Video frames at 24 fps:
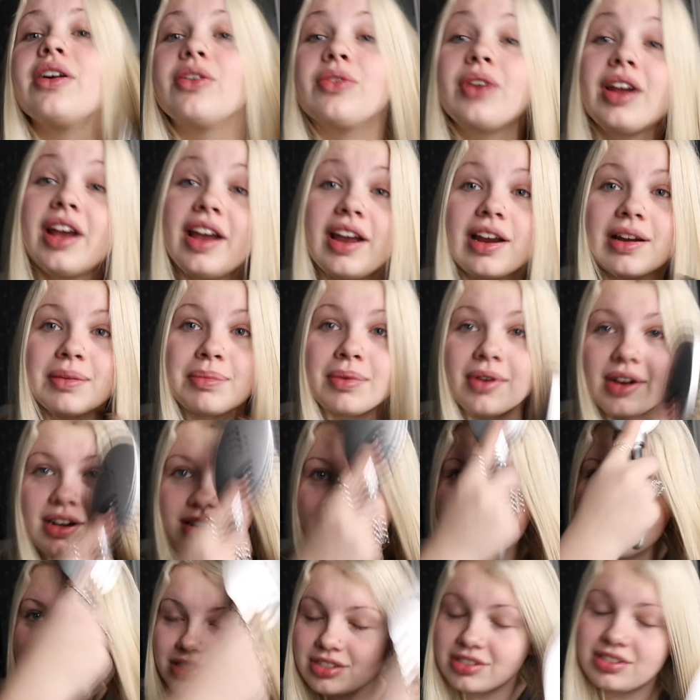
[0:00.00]
own a
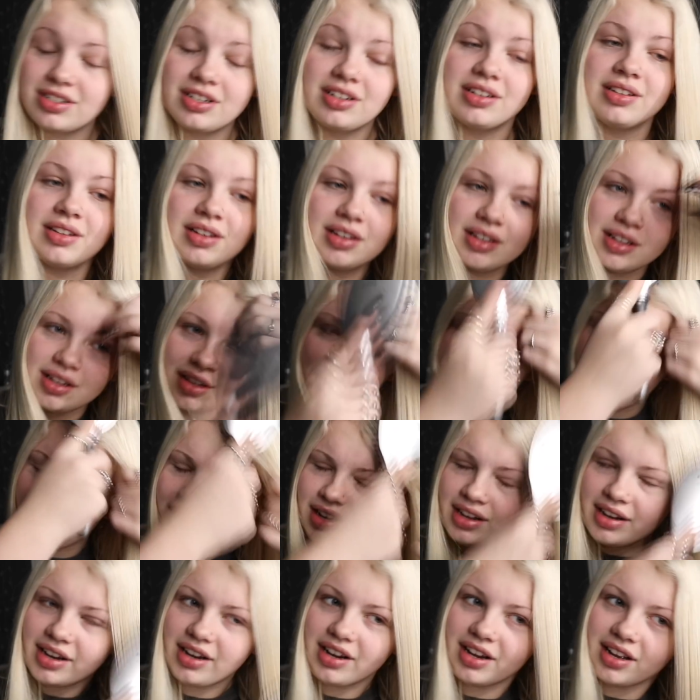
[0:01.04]
hairbrush.
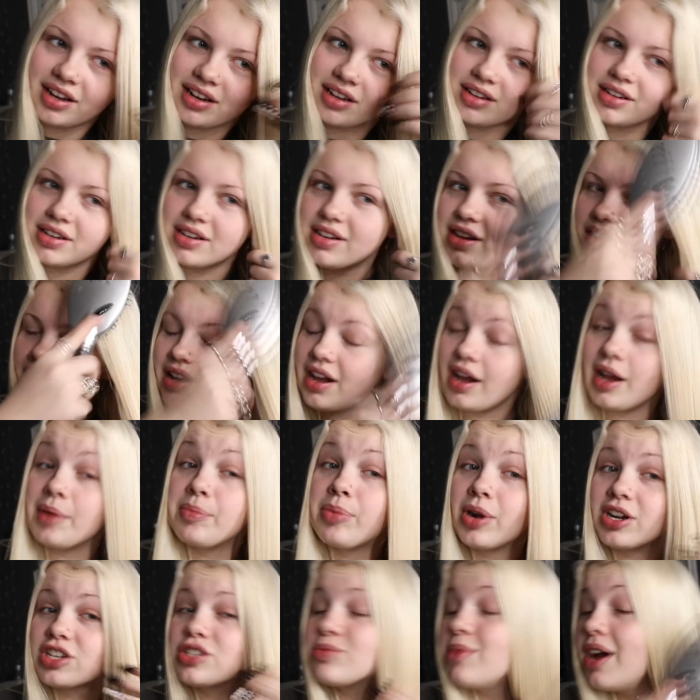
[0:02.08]
And I
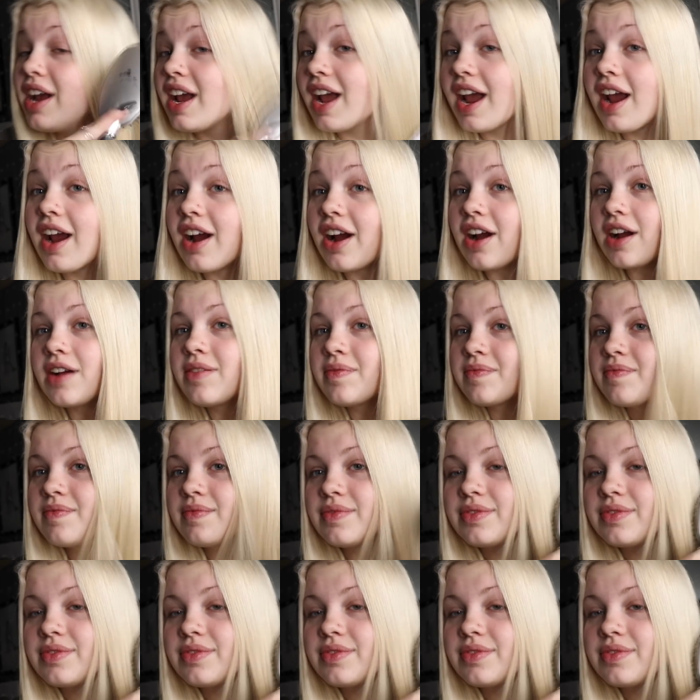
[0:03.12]
brush my hair.